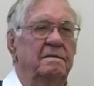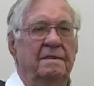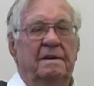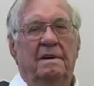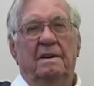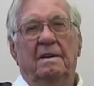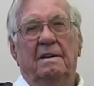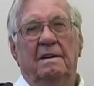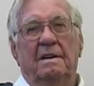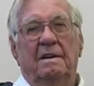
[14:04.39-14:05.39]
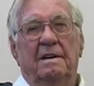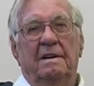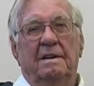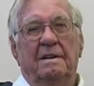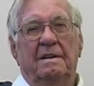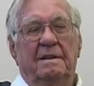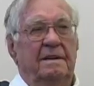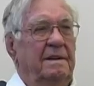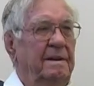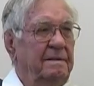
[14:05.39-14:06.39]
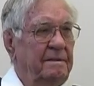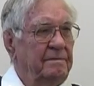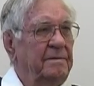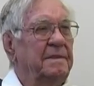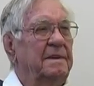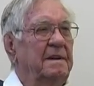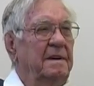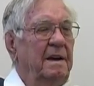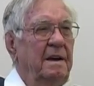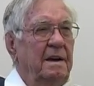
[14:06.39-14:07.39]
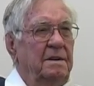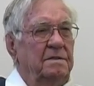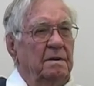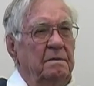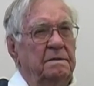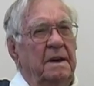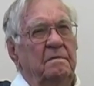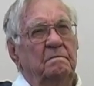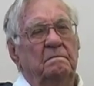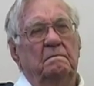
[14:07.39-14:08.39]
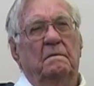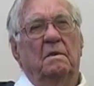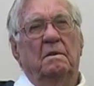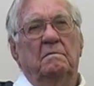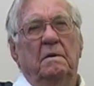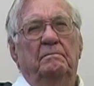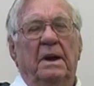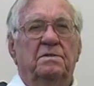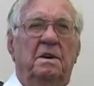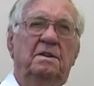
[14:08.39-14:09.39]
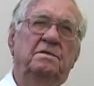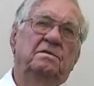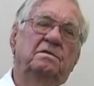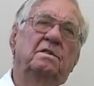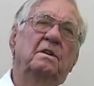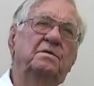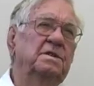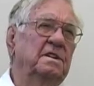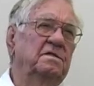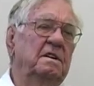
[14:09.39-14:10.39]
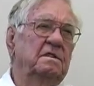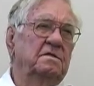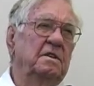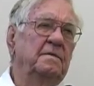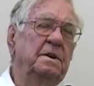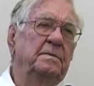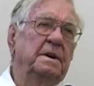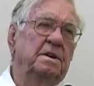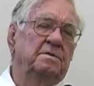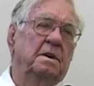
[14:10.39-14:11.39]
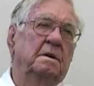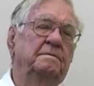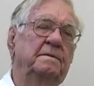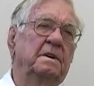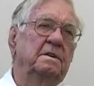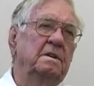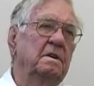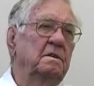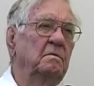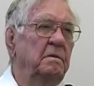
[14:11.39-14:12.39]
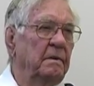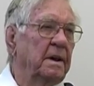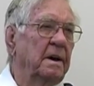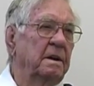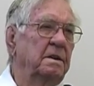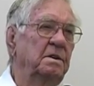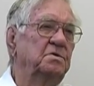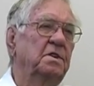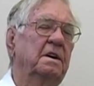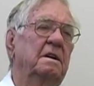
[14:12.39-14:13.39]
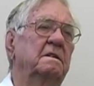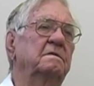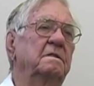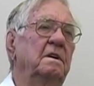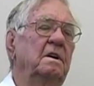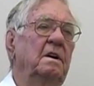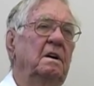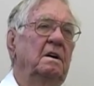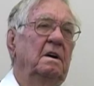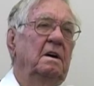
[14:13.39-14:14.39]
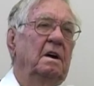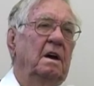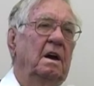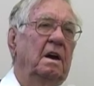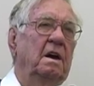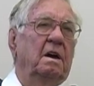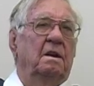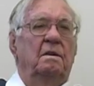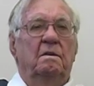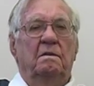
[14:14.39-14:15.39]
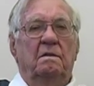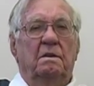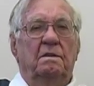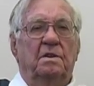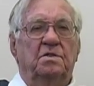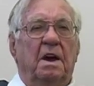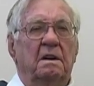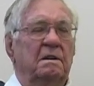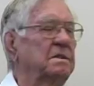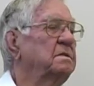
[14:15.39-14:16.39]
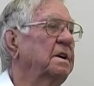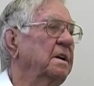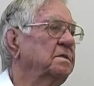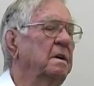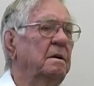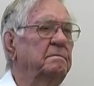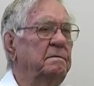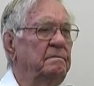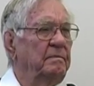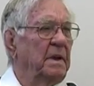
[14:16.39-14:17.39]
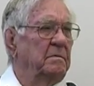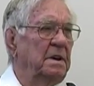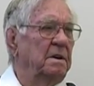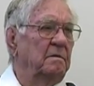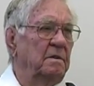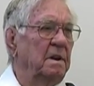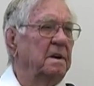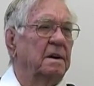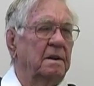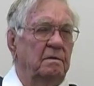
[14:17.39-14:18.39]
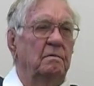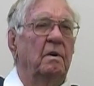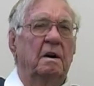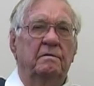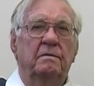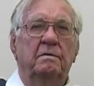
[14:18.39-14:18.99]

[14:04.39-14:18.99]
Yeah, remarkable kind of a piece of equipment. So then we picked these 36 LCBPs up and we went out in the channel and the channel kicked up. I mean, it really got rough.